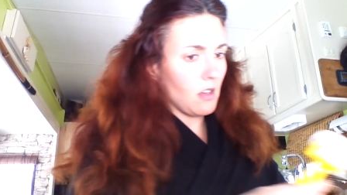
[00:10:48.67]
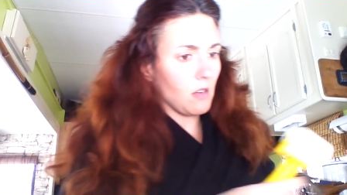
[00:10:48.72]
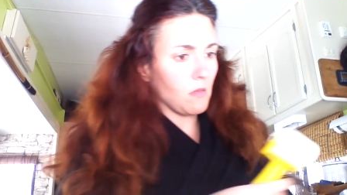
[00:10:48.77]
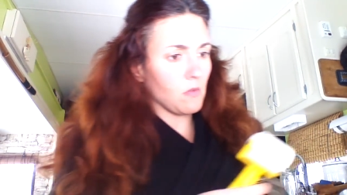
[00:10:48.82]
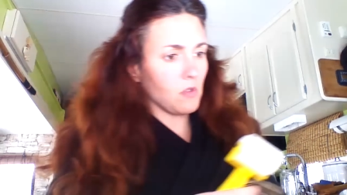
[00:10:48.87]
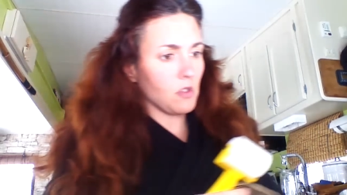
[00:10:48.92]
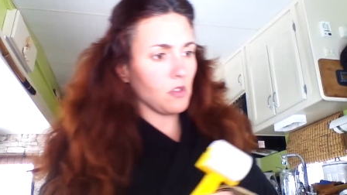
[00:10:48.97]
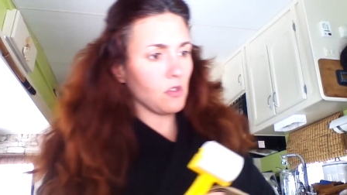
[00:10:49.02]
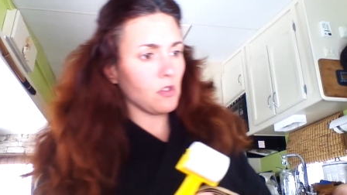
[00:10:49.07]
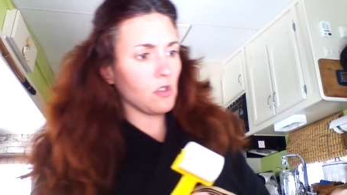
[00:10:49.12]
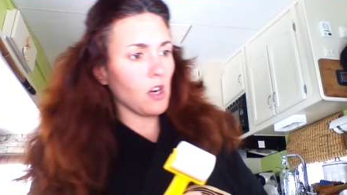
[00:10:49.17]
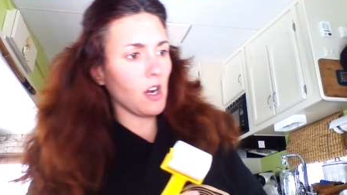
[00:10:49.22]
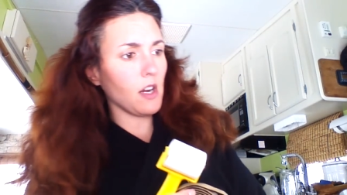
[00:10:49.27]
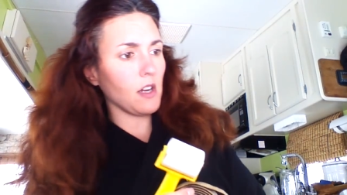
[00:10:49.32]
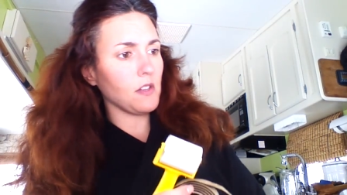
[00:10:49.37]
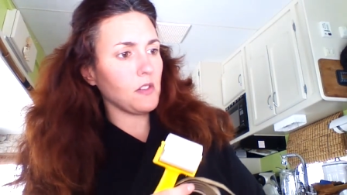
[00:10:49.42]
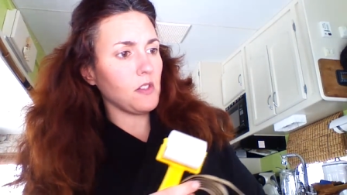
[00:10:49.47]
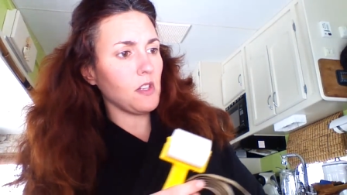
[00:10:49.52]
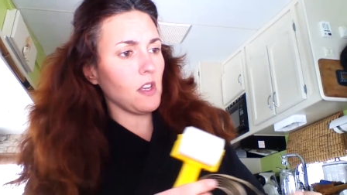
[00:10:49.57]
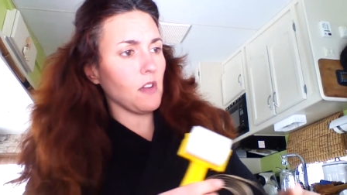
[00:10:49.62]
I'm just trying
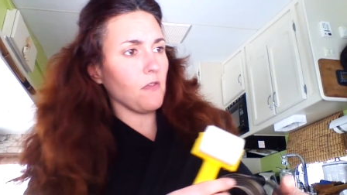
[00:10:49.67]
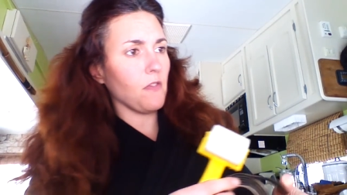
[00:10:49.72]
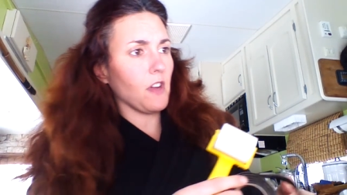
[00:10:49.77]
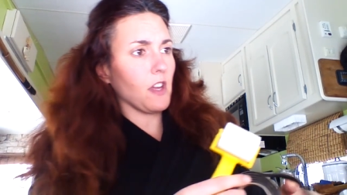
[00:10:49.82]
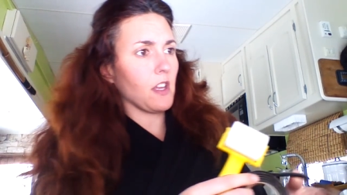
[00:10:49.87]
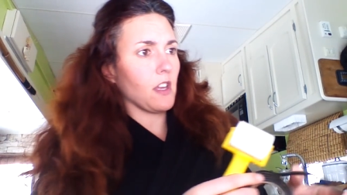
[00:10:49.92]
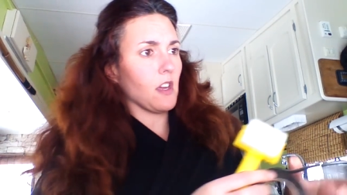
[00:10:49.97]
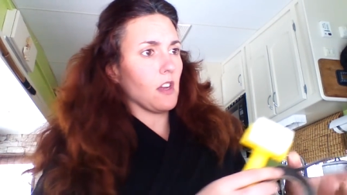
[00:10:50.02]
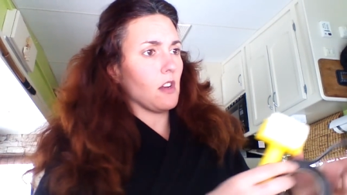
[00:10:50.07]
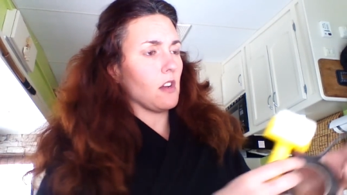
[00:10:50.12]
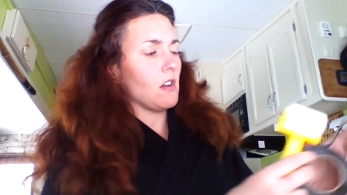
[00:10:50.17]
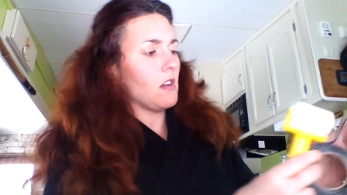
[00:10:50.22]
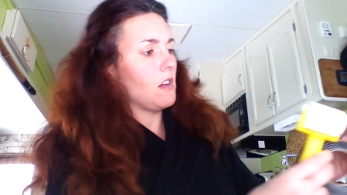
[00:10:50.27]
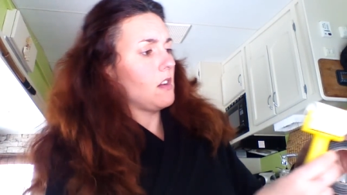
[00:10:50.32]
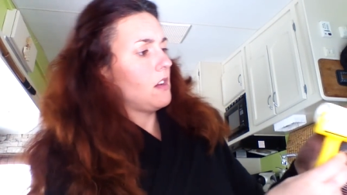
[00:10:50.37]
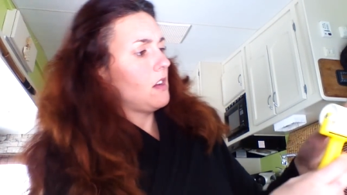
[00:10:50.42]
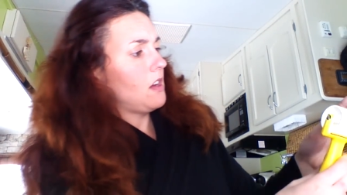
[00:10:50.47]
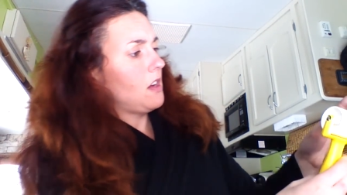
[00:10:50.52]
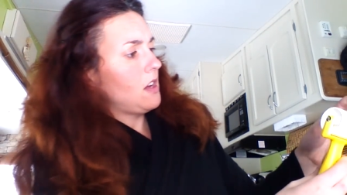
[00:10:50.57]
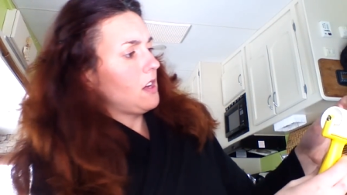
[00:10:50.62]
to see if I can
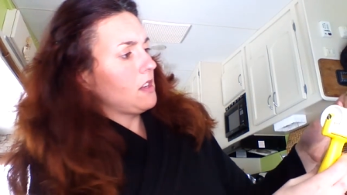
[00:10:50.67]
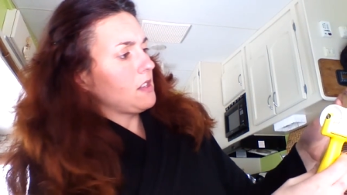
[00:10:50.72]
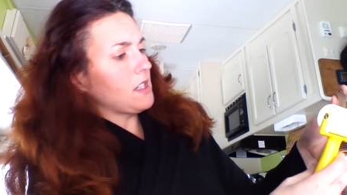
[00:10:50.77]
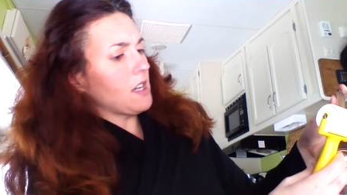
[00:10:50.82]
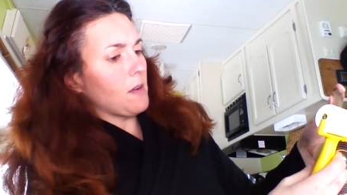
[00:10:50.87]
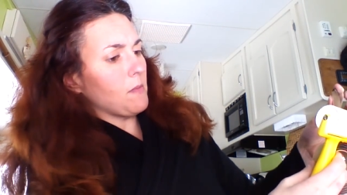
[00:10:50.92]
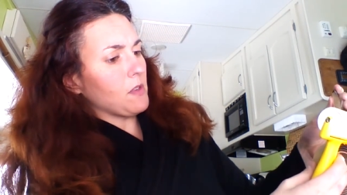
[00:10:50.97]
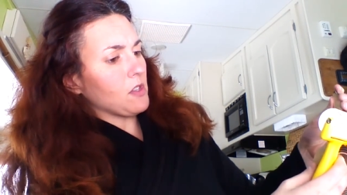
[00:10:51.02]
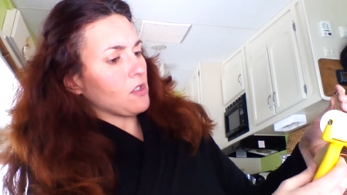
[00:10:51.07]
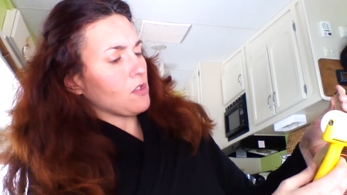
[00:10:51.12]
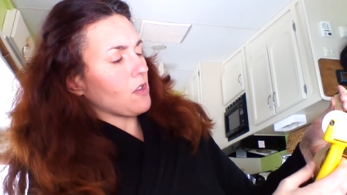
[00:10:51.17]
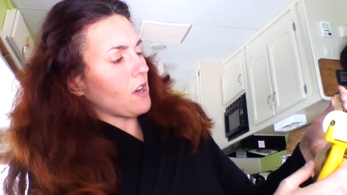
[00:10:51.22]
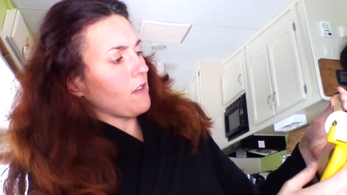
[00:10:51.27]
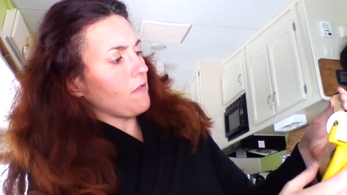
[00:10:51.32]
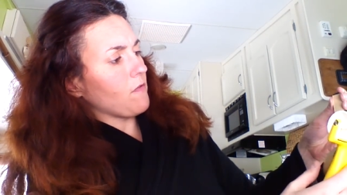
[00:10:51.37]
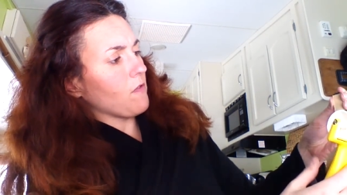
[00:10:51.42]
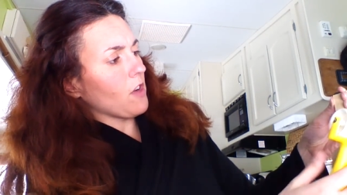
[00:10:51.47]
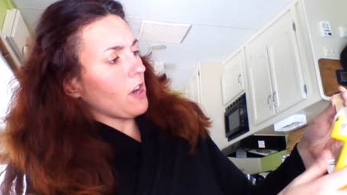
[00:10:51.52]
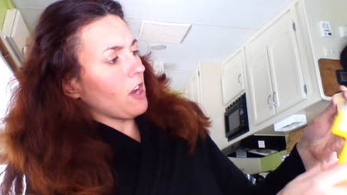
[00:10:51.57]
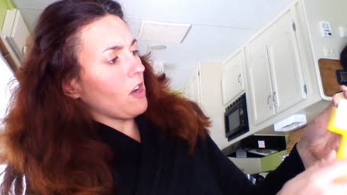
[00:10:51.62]
demonstrate
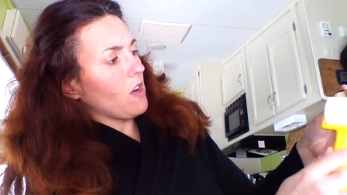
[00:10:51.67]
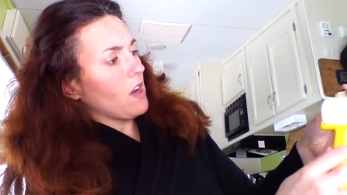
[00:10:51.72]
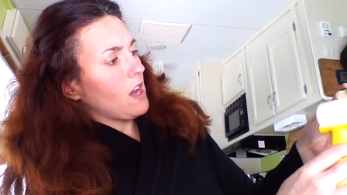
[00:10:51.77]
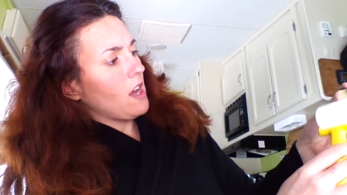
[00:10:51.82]
for you.